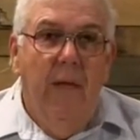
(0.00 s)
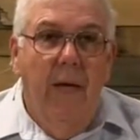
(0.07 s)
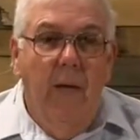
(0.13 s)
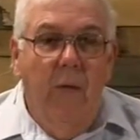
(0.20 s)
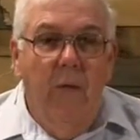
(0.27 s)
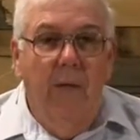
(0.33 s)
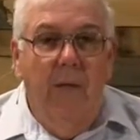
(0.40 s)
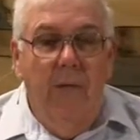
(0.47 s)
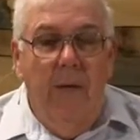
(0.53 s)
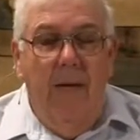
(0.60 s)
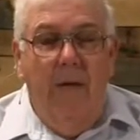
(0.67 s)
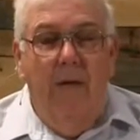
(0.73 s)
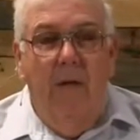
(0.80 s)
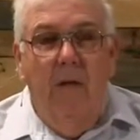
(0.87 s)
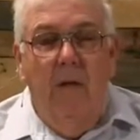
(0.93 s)
I want to get
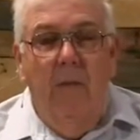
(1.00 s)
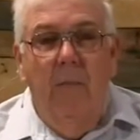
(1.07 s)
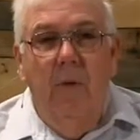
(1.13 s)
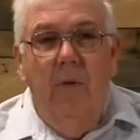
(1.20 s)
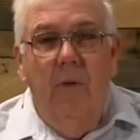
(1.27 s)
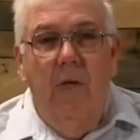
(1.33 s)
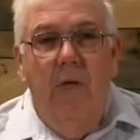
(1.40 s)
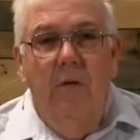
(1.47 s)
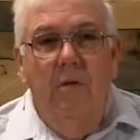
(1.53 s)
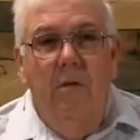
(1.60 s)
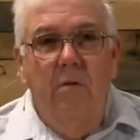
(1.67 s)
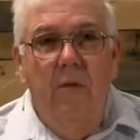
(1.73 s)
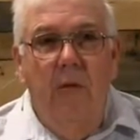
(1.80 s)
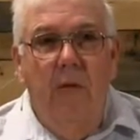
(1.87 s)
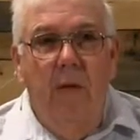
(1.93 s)
back to the
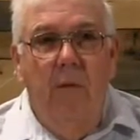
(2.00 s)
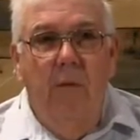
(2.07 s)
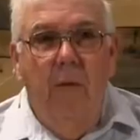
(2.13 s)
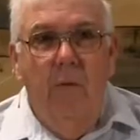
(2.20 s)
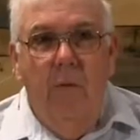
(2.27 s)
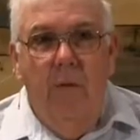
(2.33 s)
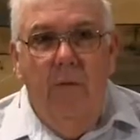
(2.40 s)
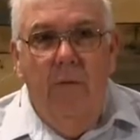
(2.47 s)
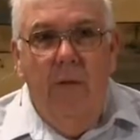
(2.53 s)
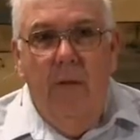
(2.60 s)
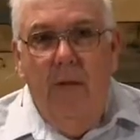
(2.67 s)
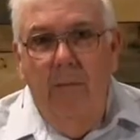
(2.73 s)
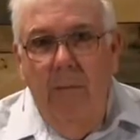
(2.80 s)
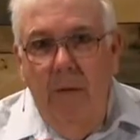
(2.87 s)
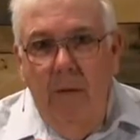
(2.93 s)
communication side. We've
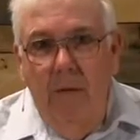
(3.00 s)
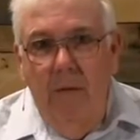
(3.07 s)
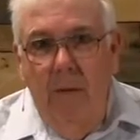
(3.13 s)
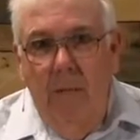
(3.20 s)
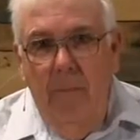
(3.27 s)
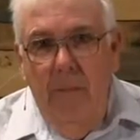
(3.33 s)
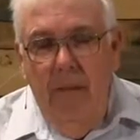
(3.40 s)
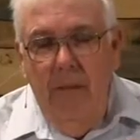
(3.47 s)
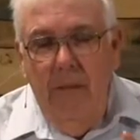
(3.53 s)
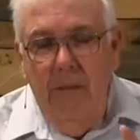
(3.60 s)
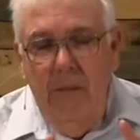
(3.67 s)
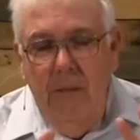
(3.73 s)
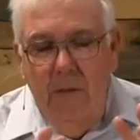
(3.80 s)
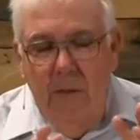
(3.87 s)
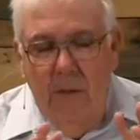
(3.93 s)
kind of built a
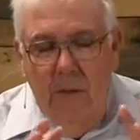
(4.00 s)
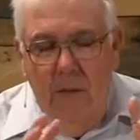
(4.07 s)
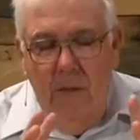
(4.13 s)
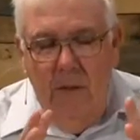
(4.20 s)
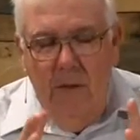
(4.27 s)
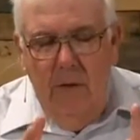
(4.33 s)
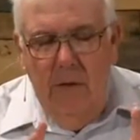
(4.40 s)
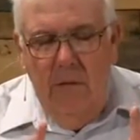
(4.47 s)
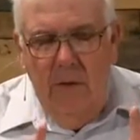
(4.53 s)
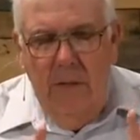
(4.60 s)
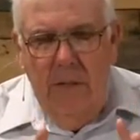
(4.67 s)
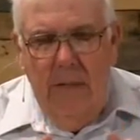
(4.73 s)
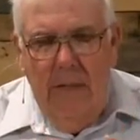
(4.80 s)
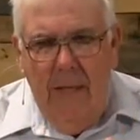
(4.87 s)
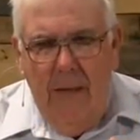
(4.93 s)
base that you
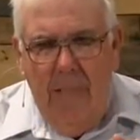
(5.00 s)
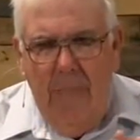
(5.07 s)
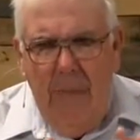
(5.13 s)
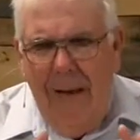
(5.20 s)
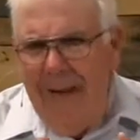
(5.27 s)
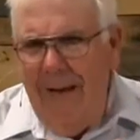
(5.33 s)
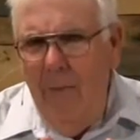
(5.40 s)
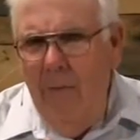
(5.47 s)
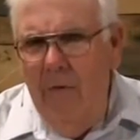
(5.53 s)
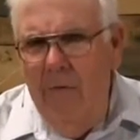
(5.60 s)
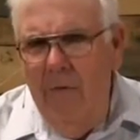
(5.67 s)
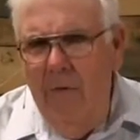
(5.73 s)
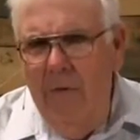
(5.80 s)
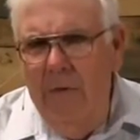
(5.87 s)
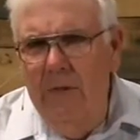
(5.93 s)
see how
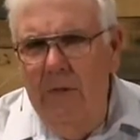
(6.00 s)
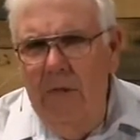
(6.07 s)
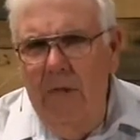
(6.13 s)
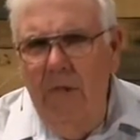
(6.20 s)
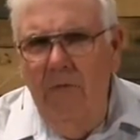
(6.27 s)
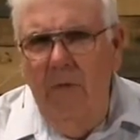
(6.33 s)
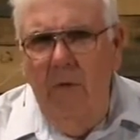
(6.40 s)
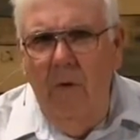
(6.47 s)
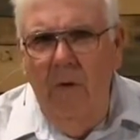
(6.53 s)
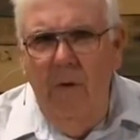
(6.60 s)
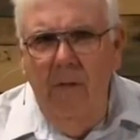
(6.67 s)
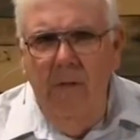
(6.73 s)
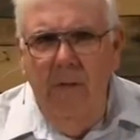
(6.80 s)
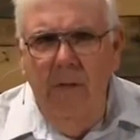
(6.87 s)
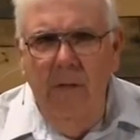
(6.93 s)
powerful this need for
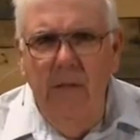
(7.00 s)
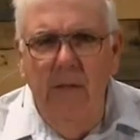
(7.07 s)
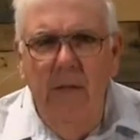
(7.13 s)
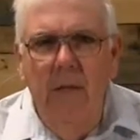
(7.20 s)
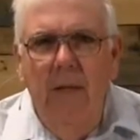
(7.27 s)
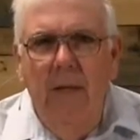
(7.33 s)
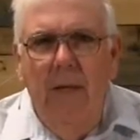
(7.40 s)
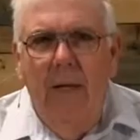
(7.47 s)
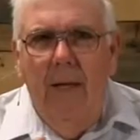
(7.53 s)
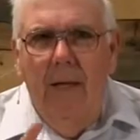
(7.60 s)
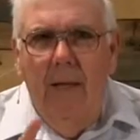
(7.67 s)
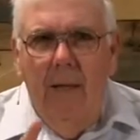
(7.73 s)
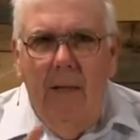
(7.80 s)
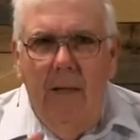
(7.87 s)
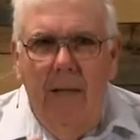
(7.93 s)
love is,
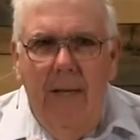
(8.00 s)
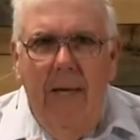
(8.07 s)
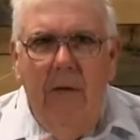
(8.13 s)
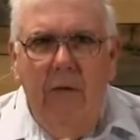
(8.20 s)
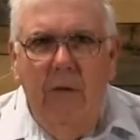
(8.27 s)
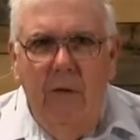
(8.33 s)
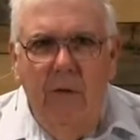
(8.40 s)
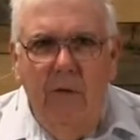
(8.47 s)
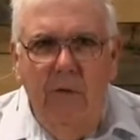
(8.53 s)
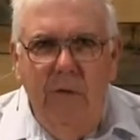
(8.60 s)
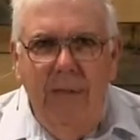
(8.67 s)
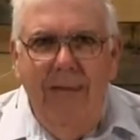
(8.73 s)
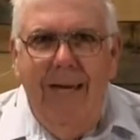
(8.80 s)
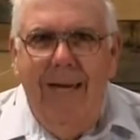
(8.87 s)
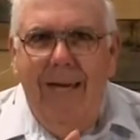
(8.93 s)
and now you're going to
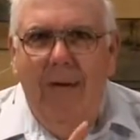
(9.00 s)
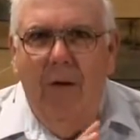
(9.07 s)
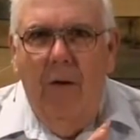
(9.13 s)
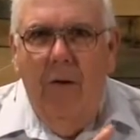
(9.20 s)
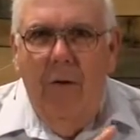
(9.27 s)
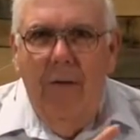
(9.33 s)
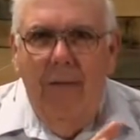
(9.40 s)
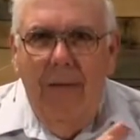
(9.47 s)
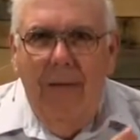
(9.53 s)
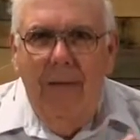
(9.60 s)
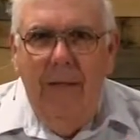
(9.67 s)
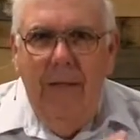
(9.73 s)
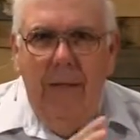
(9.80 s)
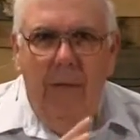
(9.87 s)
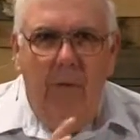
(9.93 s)
see how that
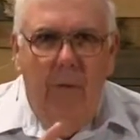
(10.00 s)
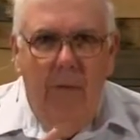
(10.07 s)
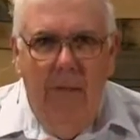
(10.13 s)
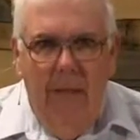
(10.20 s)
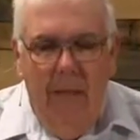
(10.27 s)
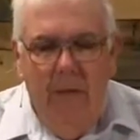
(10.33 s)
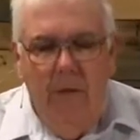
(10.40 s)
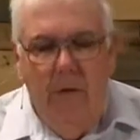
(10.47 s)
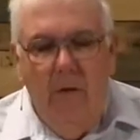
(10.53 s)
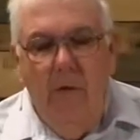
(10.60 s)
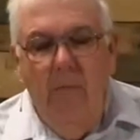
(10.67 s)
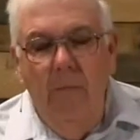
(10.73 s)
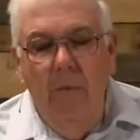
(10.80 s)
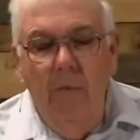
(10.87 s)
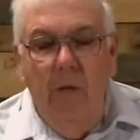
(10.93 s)
need relates to
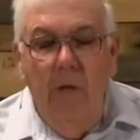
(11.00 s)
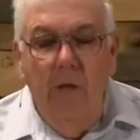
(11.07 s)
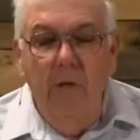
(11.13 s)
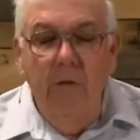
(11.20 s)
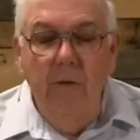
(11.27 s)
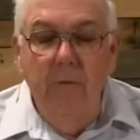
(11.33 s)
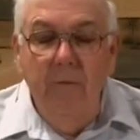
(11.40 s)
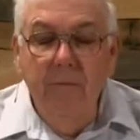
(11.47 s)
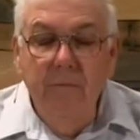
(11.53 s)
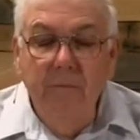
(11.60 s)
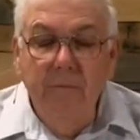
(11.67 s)
communication.